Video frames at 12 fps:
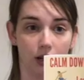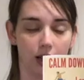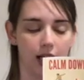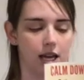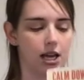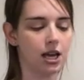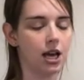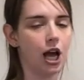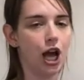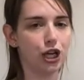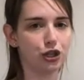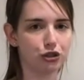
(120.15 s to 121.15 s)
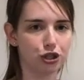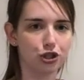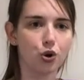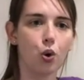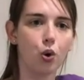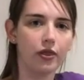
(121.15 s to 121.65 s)
like, and you'll just
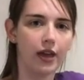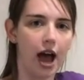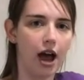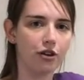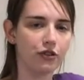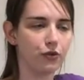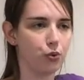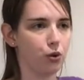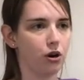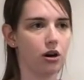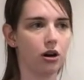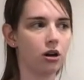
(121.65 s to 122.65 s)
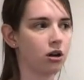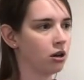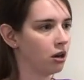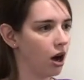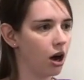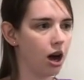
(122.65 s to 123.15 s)
hold that for
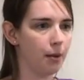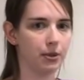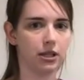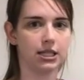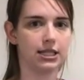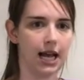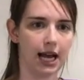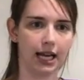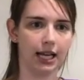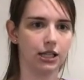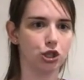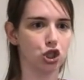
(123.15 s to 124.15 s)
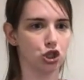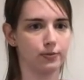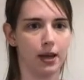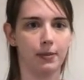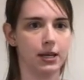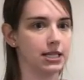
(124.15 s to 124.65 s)
a couple of seconds,
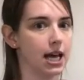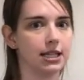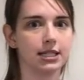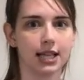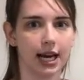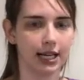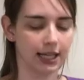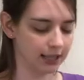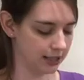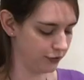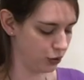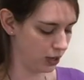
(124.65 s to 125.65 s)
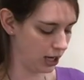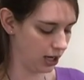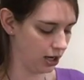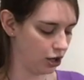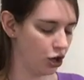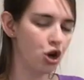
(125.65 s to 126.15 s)
maybe 10 seconds if you
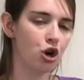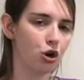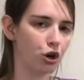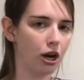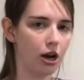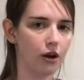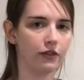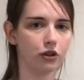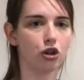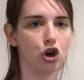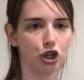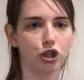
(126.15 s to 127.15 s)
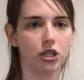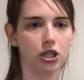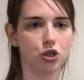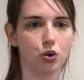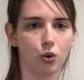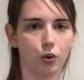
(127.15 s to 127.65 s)
can, or however long you need
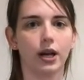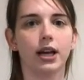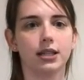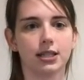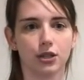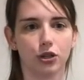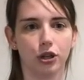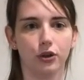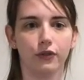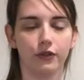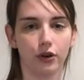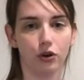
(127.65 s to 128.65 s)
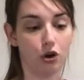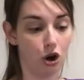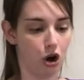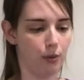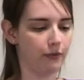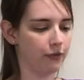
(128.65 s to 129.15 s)
to hold it until you feel
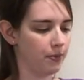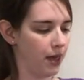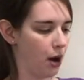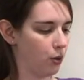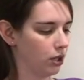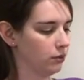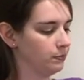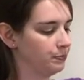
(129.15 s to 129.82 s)
calm from that one.